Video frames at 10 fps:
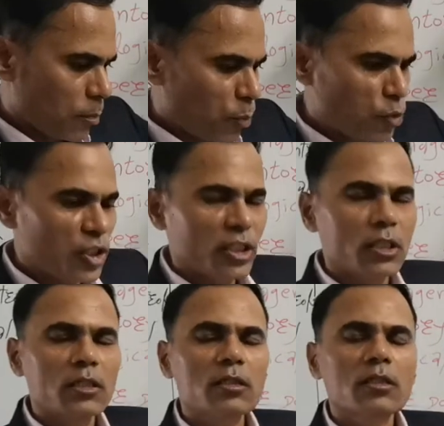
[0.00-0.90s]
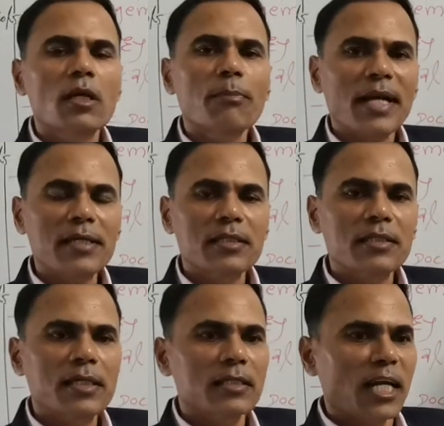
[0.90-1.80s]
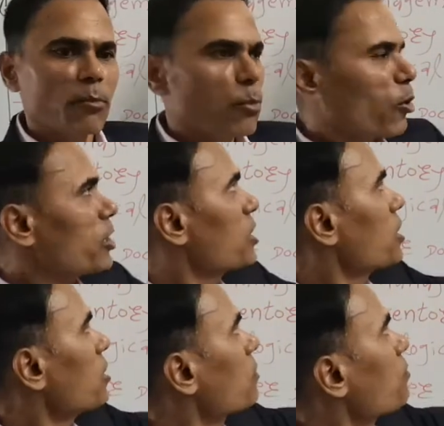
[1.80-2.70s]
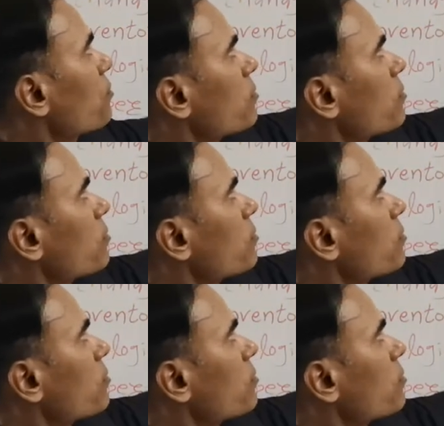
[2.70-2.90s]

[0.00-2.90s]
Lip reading: procedures, practices and policies